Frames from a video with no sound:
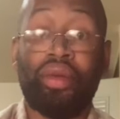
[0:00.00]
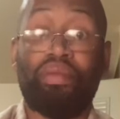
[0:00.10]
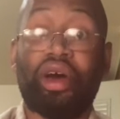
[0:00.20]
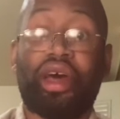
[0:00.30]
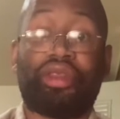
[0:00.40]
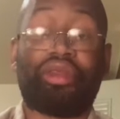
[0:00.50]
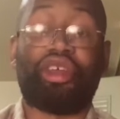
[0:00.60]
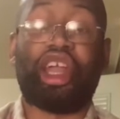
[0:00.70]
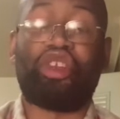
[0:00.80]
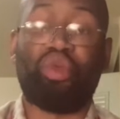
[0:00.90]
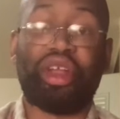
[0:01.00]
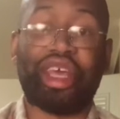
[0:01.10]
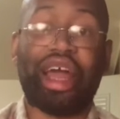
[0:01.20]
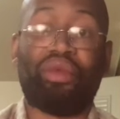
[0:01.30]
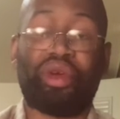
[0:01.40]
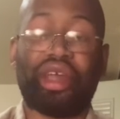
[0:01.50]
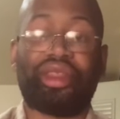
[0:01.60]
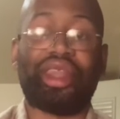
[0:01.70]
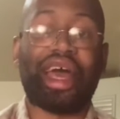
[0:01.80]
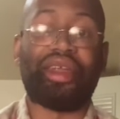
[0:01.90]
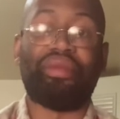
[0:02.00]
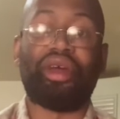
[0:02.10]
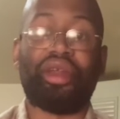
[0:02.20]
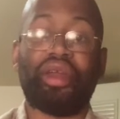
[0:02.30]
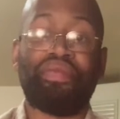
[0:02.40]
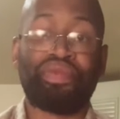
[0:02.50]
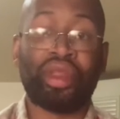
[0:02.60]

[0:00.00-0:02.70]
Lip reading: But as I said, I tweaked that. We'll get to that in a minute.